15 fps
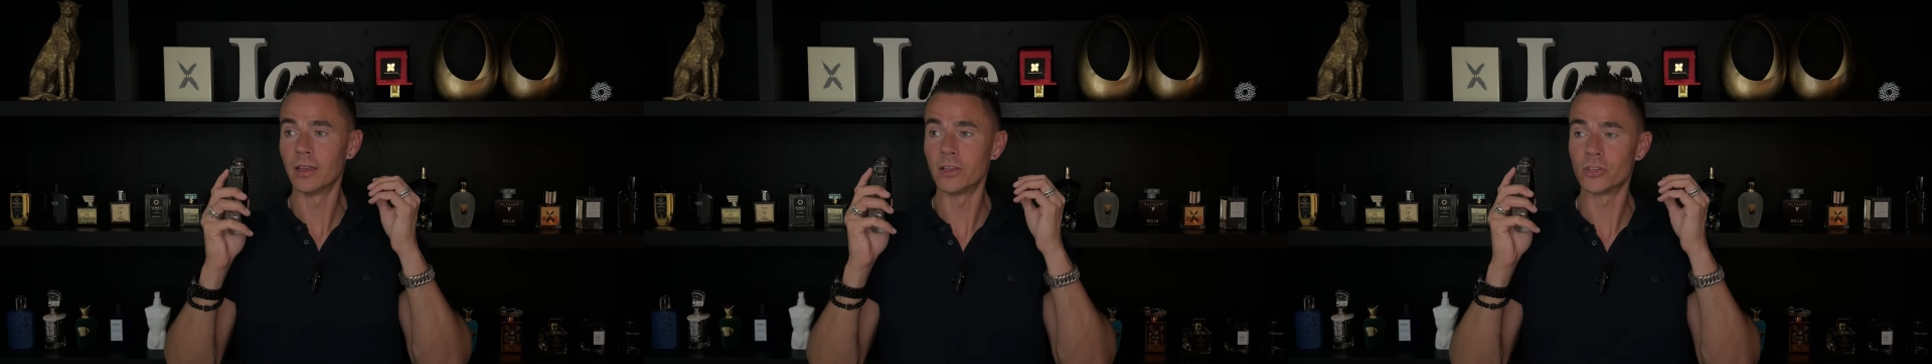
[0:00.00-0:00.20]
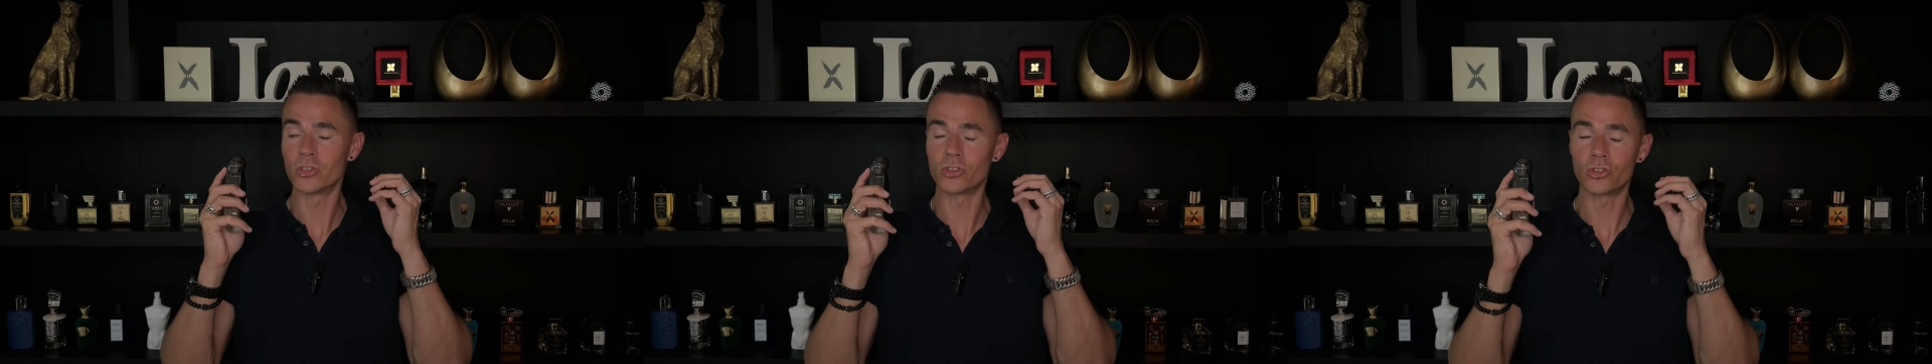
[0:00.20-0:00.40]

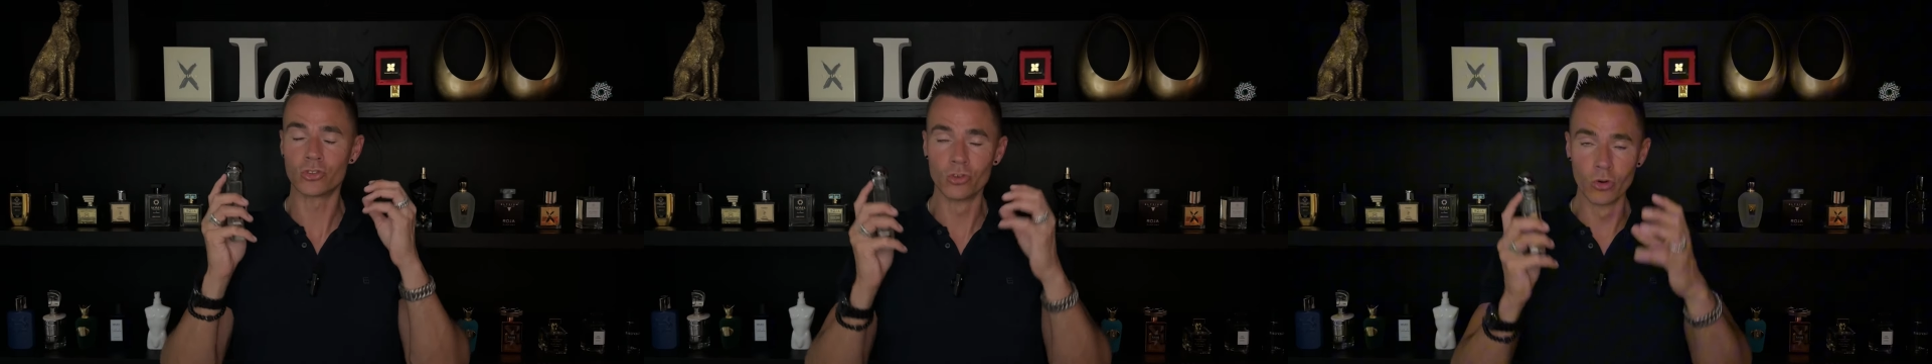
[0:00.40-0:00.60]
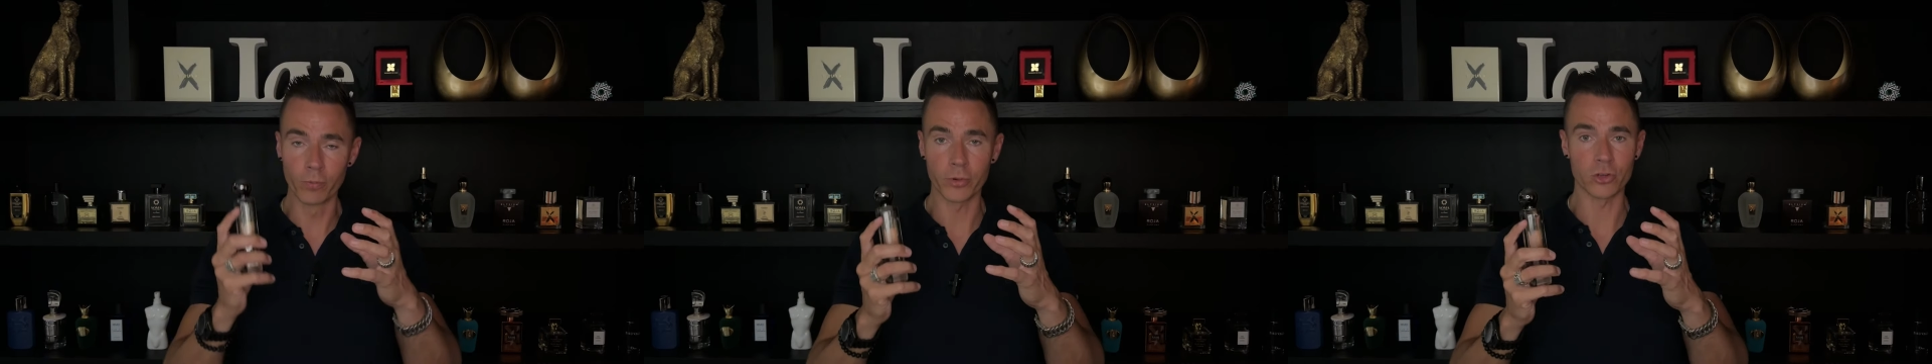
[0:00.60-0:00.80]
is
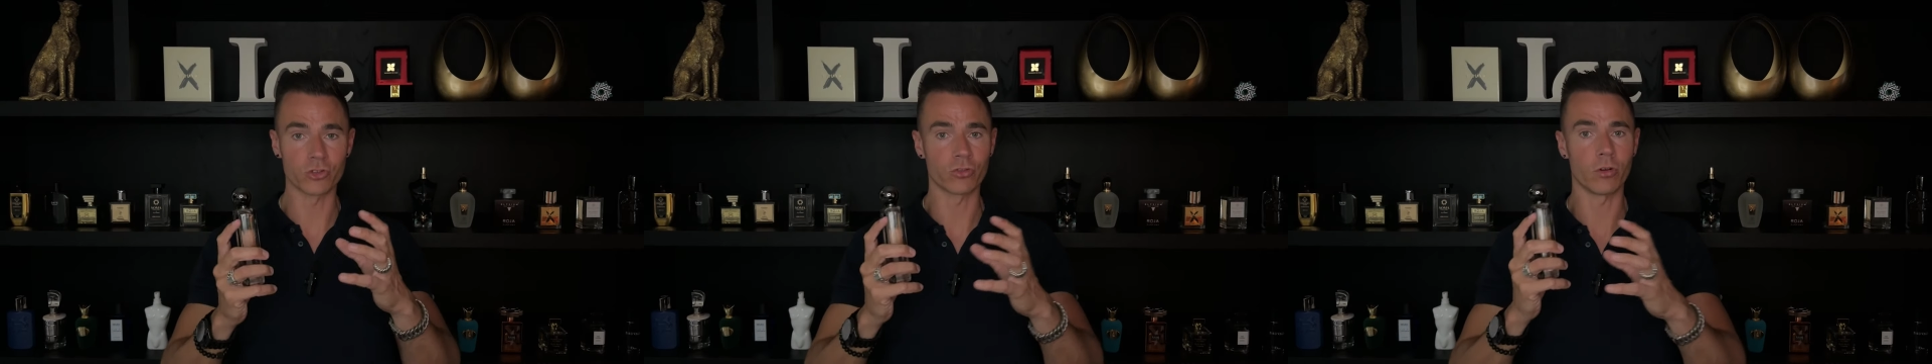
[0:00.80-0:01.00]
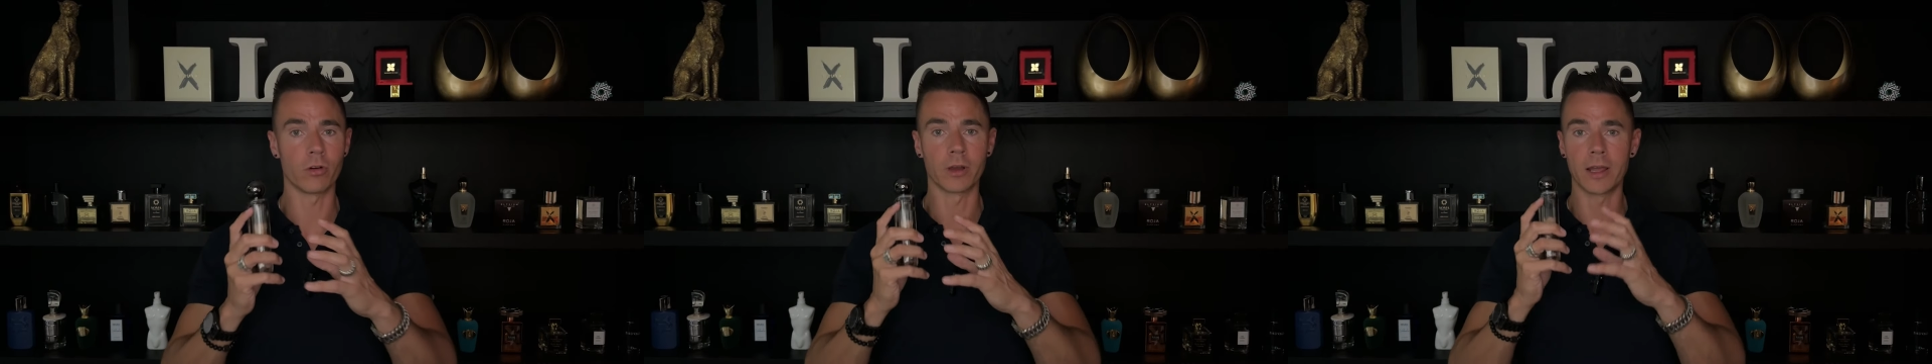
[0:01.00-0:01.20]
super
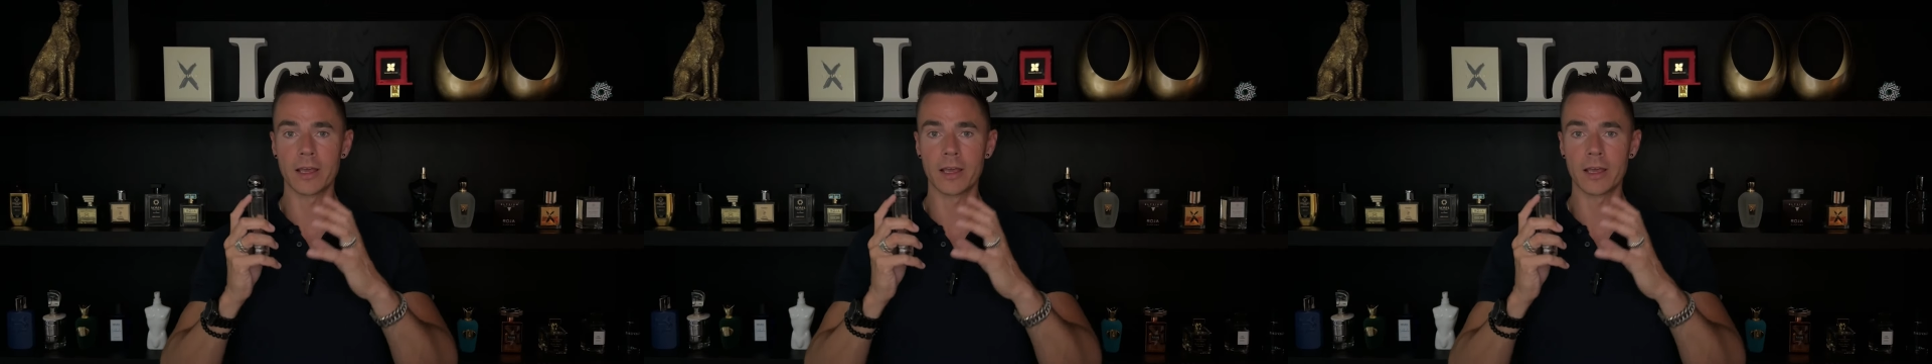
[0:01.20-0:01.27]
strong.